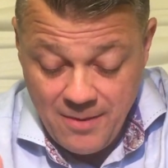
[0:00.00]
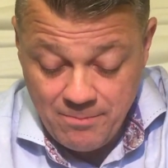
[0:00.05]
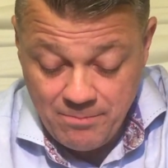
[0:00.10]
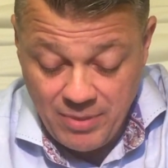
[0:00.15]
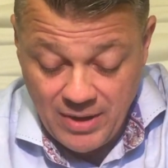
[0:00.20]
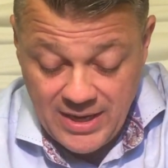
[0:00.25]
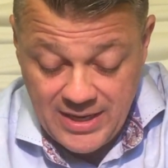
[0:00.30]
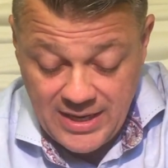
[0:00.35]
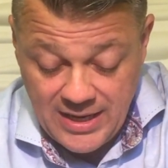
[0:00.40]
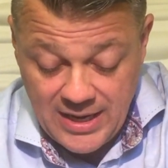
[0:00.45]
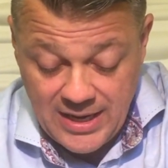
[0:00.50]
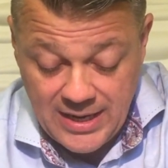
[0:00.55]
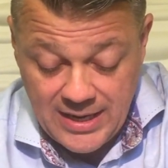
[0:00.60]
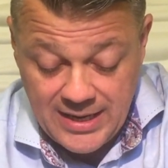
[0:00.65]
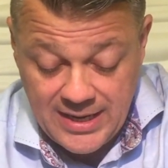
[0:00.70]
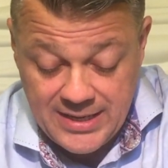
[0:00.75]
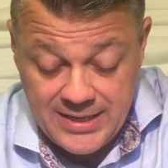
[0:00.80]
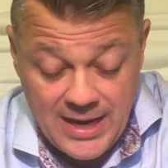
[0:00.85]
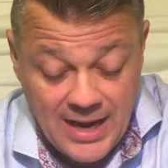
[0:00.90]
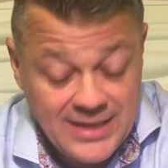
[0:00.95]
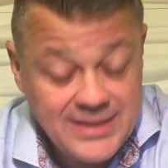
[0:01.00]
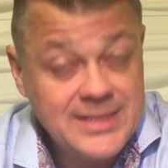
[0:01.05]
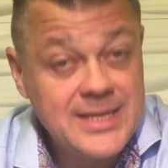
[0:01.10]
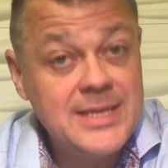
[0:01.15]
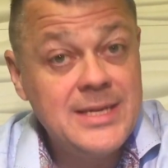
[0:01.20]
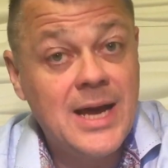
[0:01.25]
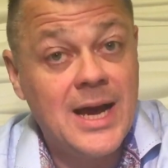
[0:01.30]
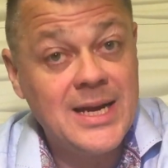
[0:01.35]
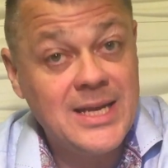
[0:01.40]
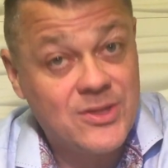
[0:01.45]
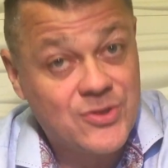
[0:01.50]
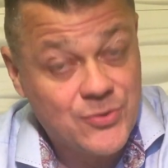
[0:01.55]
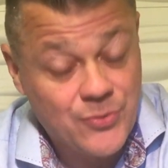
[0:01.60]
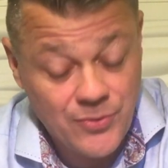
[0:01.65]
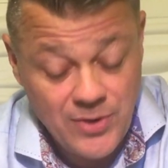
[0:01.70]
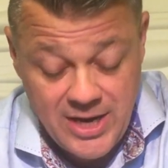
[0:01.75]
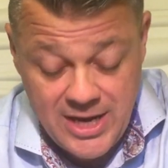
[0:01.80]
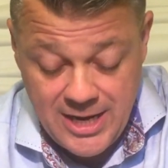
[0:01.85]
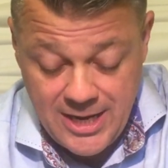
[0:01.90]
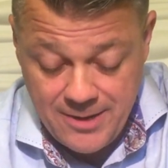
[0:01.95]
but in
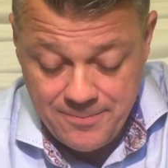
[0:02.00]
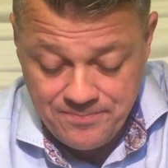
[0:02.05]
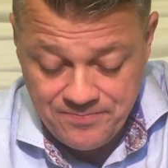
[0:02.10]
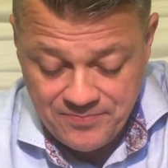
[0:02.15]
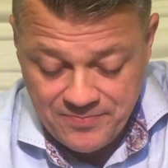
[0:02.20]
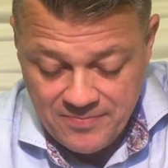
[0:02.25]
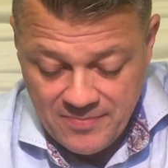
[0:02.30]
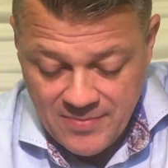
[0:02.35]
1993,